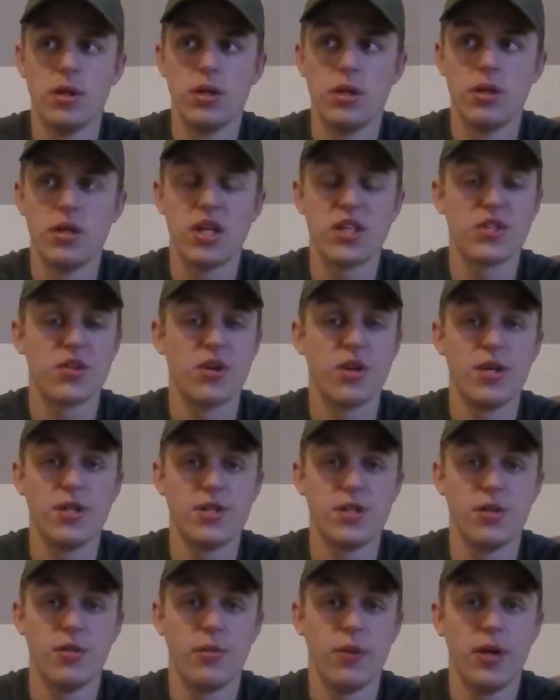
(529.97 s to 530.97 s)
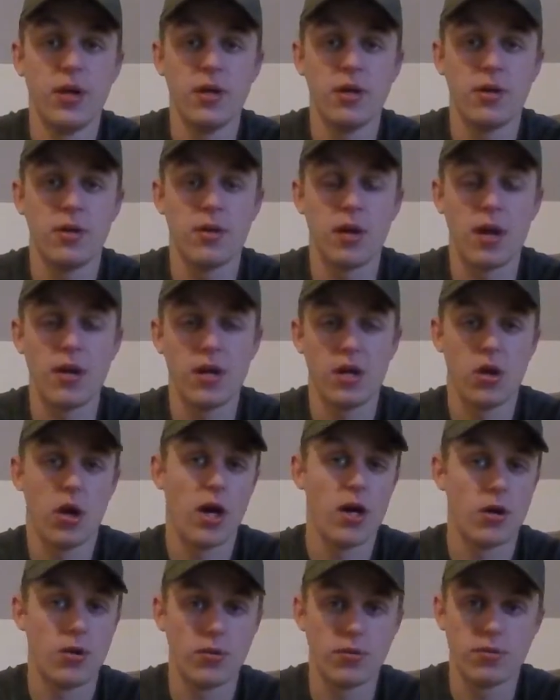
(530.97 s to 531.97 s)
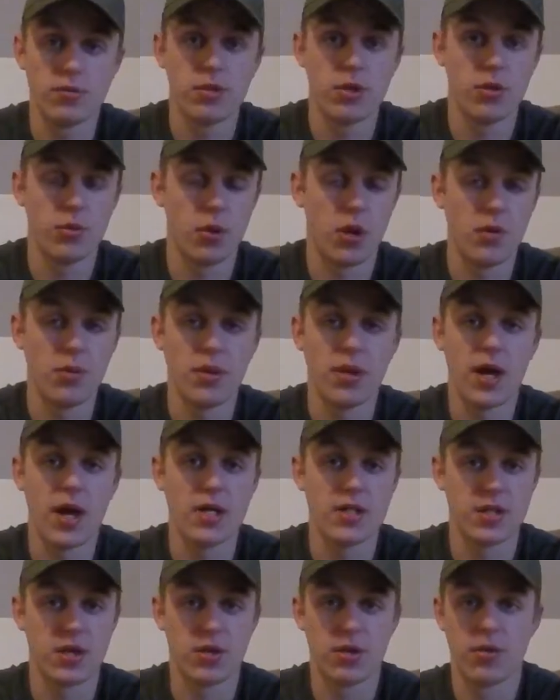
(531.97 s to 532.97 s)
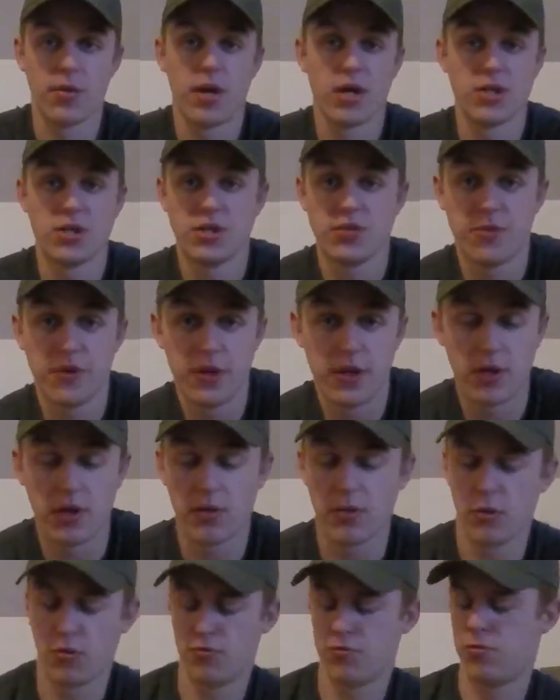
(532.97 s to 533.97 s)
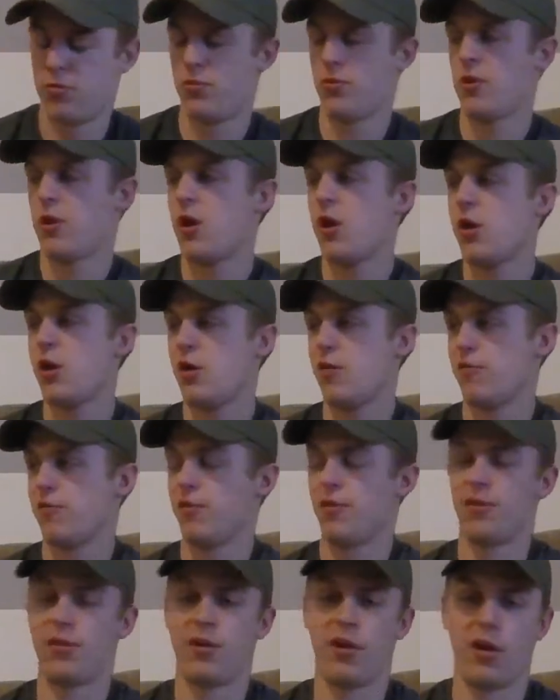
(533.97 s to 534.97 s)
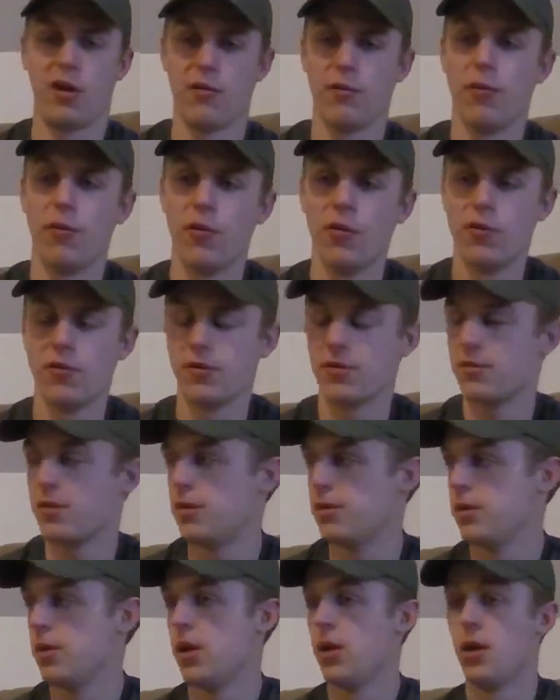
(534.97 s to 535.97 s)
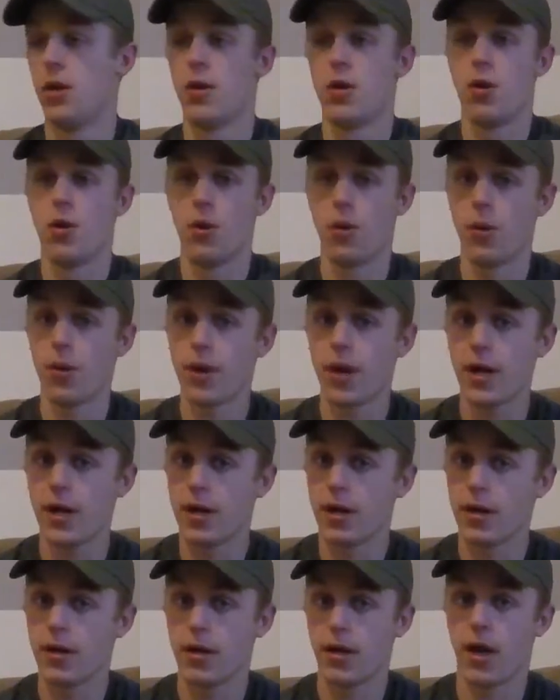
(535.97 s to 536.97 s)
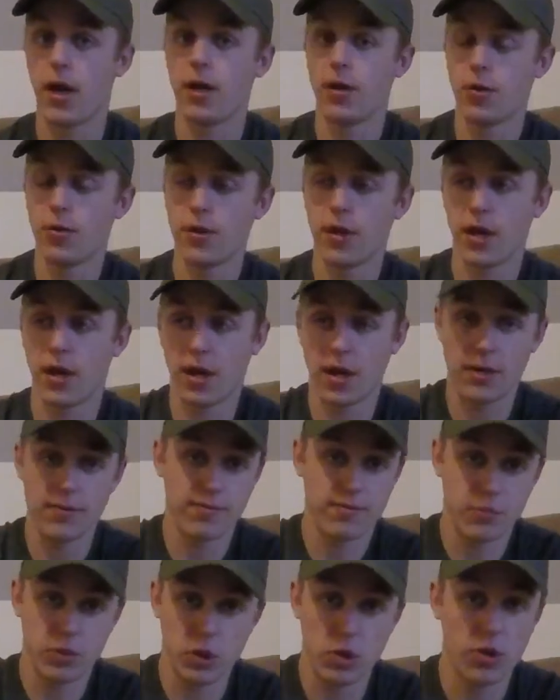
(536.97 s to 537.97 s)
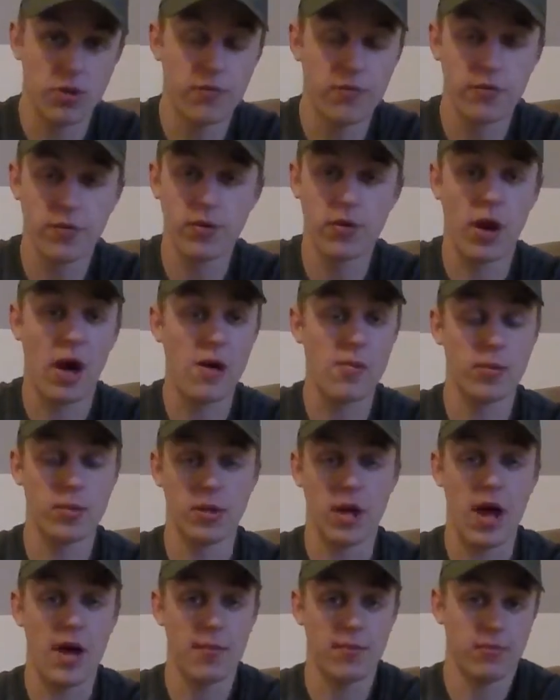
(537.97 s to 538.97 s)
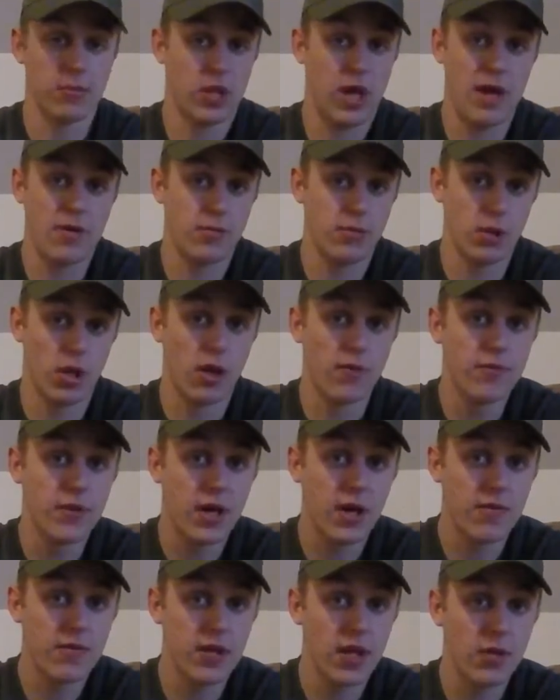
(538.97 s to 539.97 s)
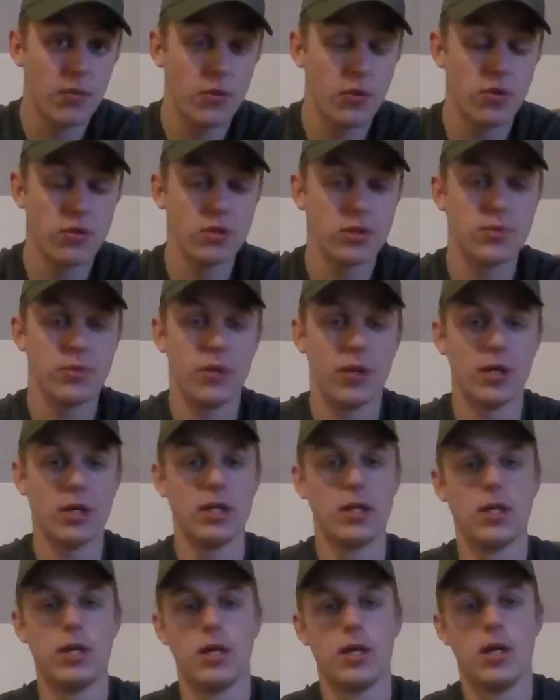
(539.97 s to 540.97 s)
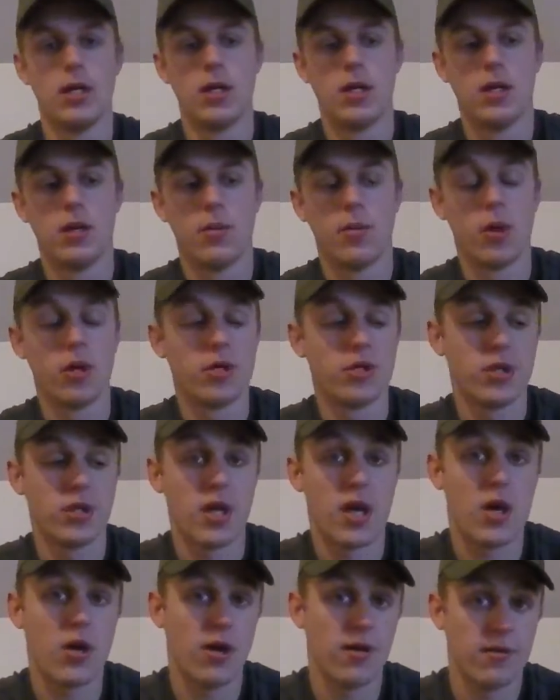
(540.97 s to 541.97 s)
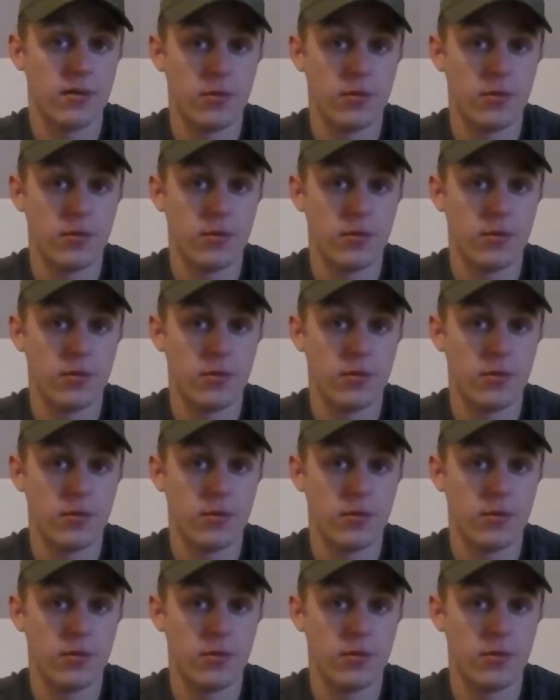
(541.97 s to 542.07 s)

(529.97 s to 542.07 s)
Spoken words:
That's crazy to me. I know there might be guys out there watching this video that go, I have like 10 poles. Okay, I know that. Good for you. I'd love to have 10 poles, but personally I don't have the